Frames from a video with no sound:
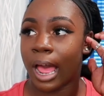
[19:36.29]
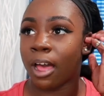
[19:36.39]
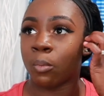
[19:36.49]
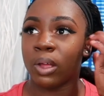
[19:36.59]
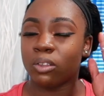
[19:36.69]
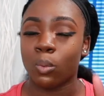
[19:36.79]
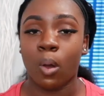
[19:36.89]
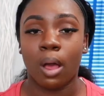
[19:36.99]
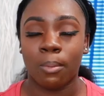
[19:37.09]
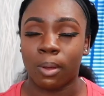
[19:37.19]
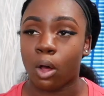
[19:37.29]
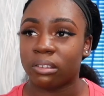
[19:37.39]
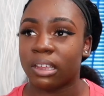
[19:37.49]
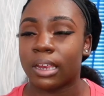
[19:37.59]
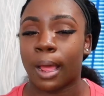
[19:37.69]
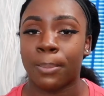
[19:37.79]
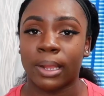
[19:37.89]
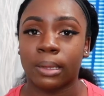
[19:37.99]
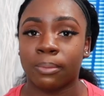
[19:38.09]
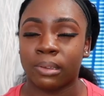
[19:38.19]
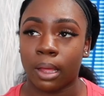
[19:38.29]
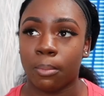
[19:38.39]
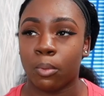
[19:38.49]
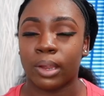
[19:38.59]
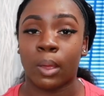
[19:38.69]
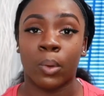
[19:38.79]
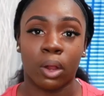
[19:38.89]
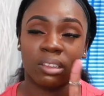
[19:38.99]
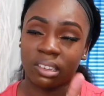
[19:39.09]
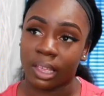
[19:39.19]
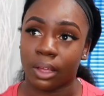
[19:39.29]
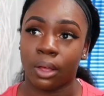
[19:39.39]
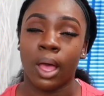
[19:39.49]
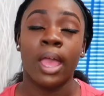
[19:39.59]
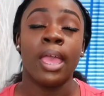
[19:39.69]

I went to walk Ulta and I picked up some when they went on sale.